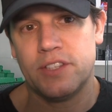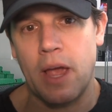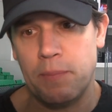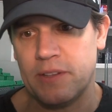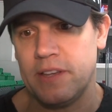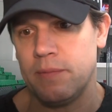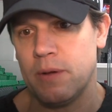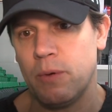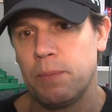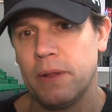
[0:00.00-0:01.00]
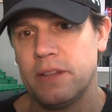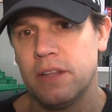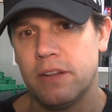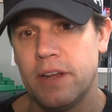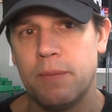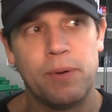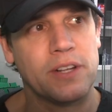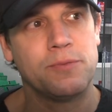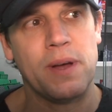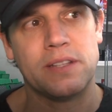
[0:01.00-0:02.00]
type of team than we played the other night, but
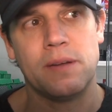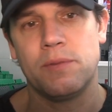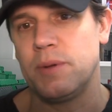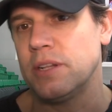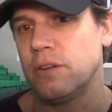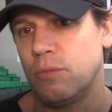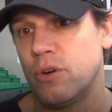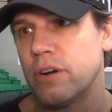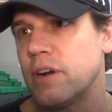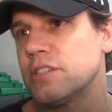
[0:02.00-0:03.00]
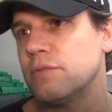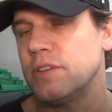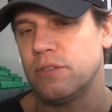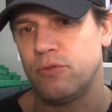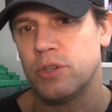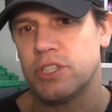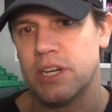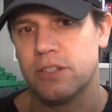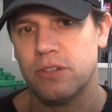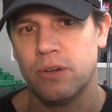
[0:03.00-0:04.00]
expect them to be a little more aggressive on the forecheck.